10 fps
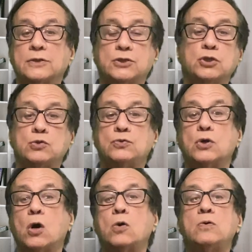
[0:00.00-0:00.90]
Do you
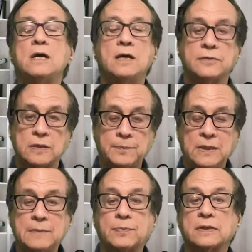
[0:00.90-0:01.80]
know that
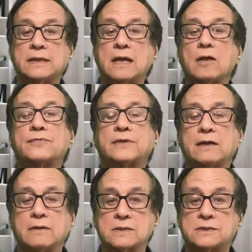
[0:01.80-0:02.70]
people in
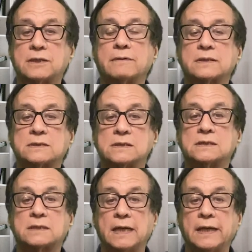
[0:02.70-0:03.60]
healthcare are seriously
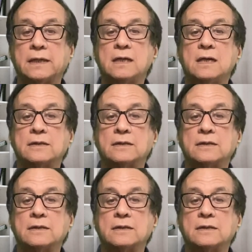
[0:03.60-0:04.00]
saying